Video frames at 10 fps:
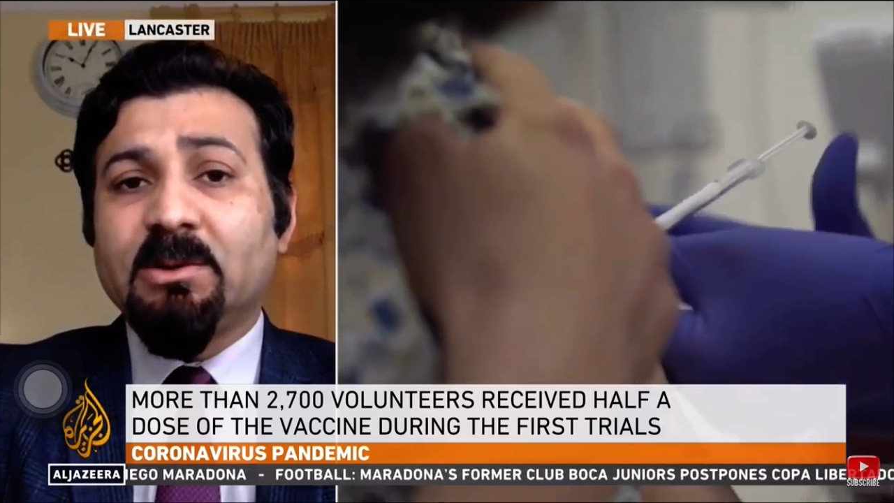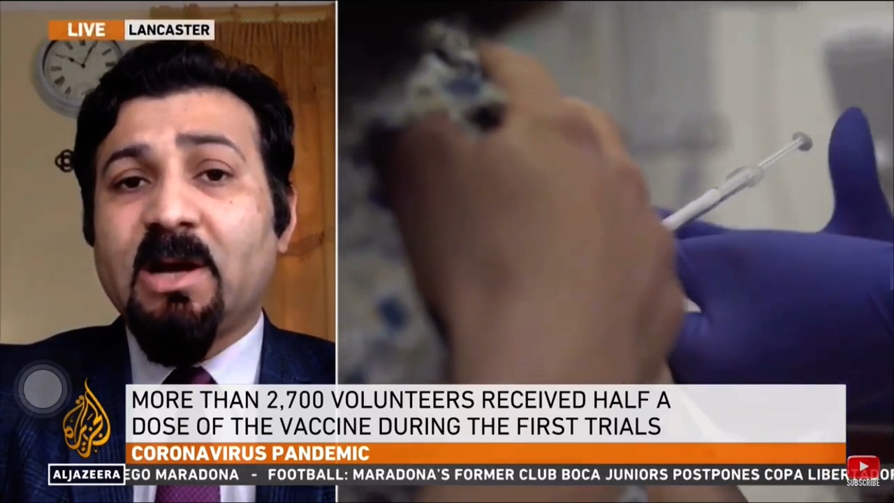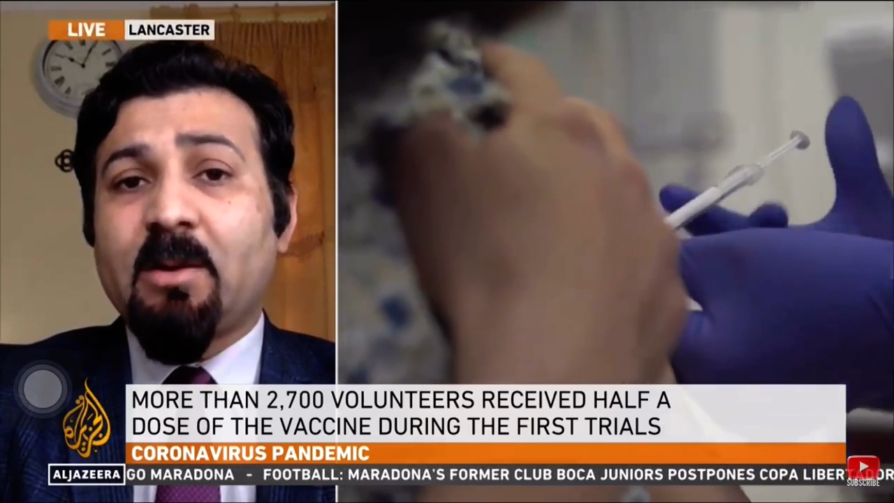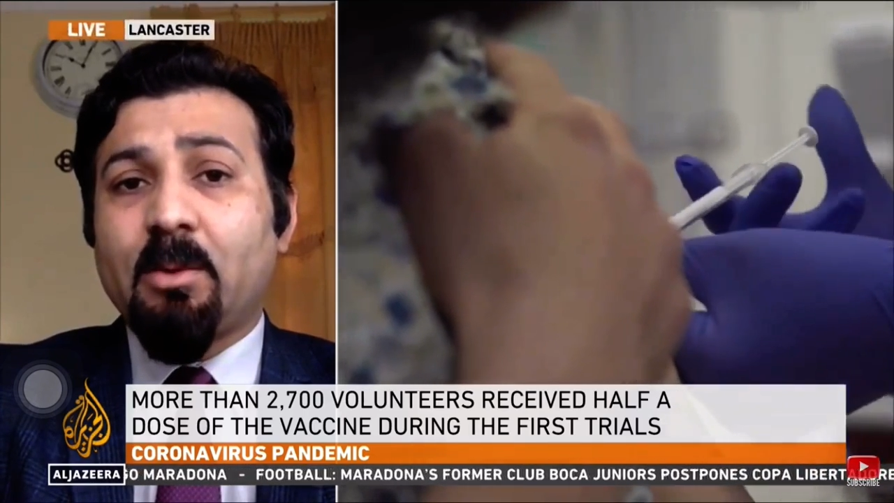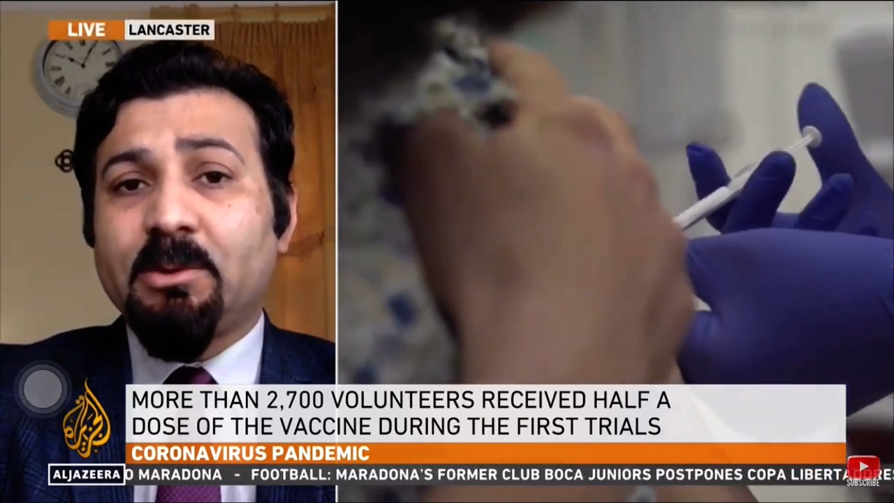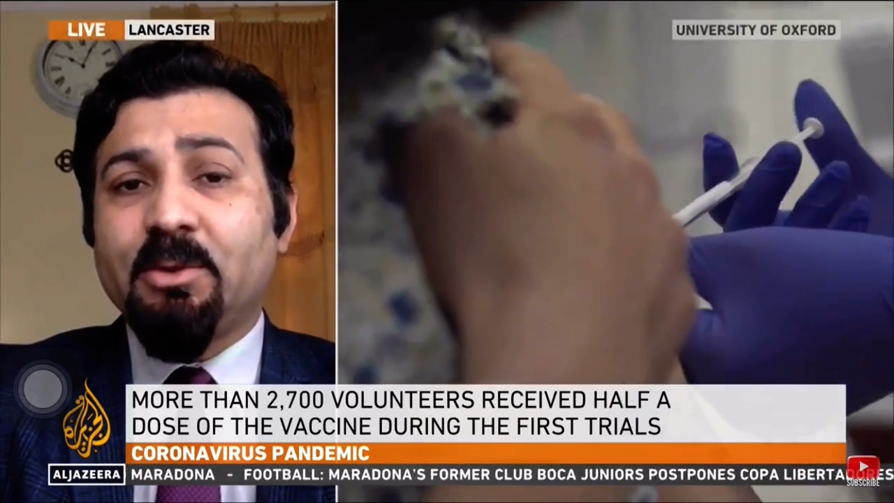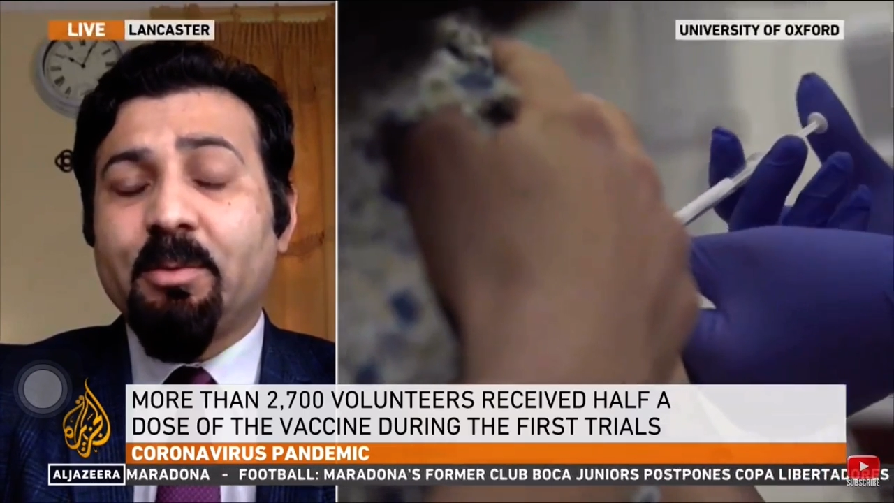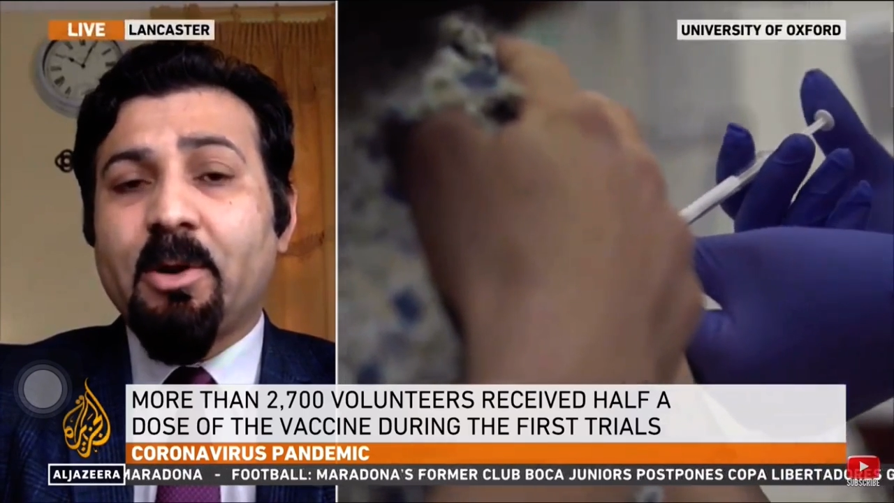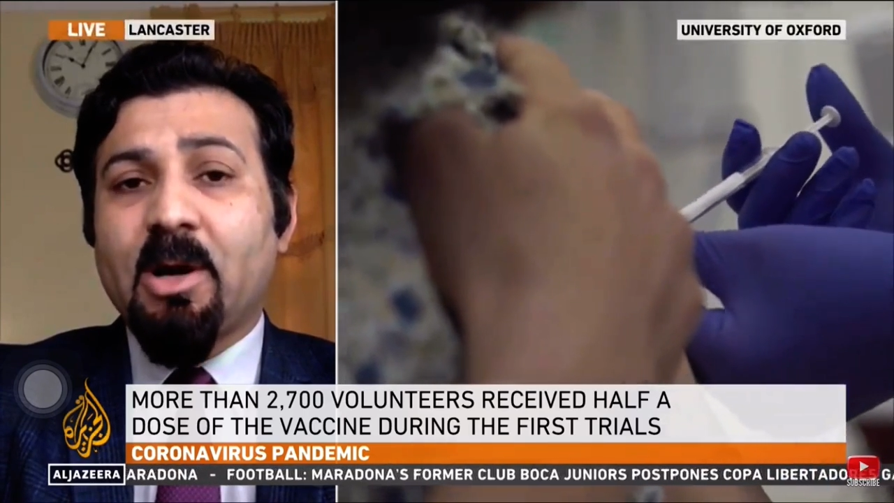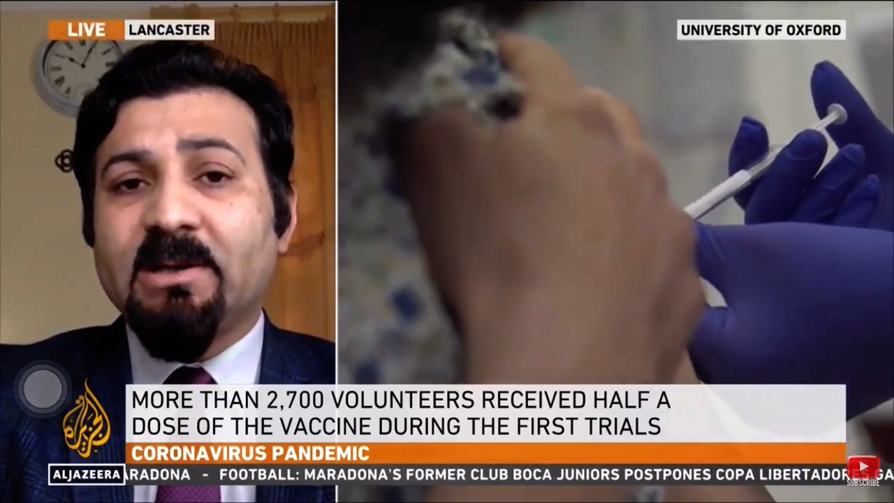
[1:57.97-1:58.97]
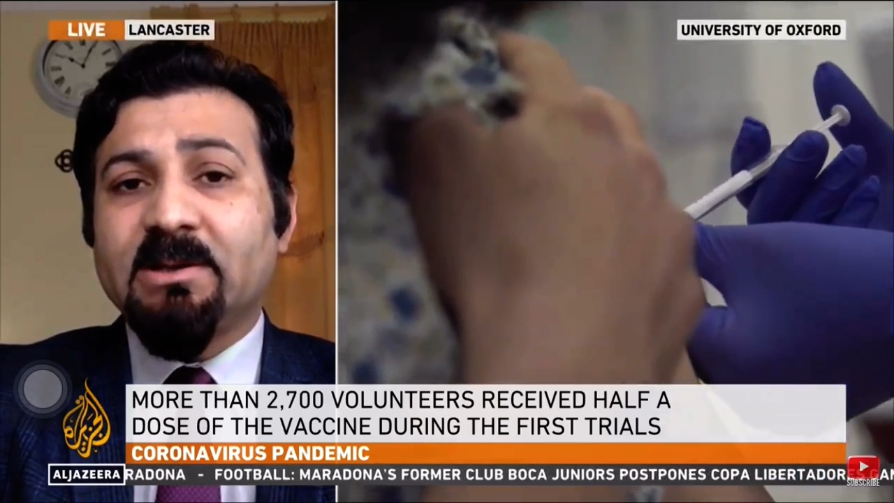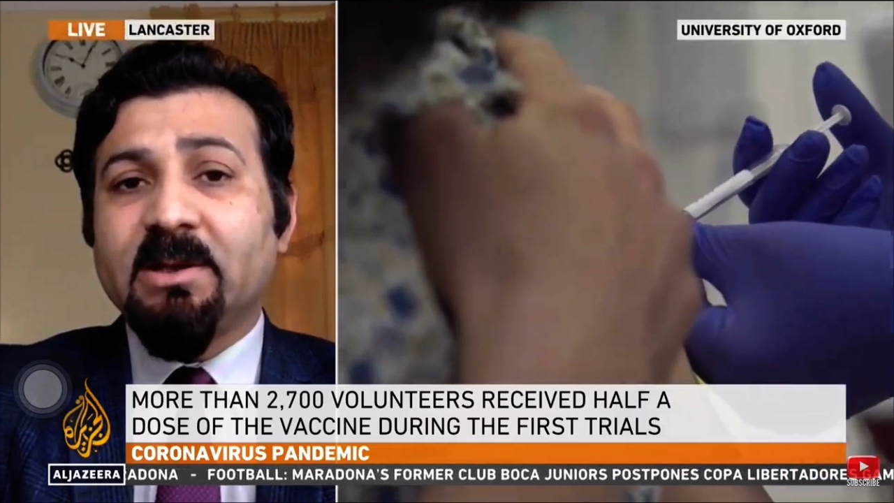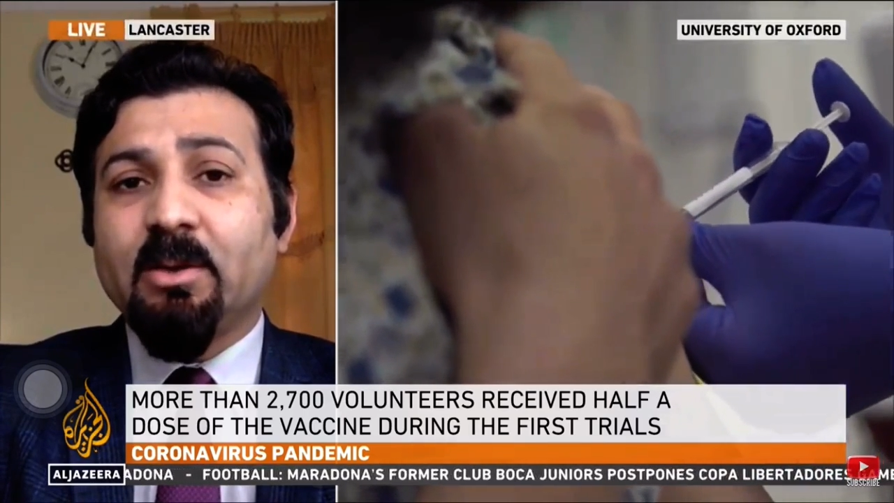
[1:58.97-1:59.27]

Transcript: That would jeopardize the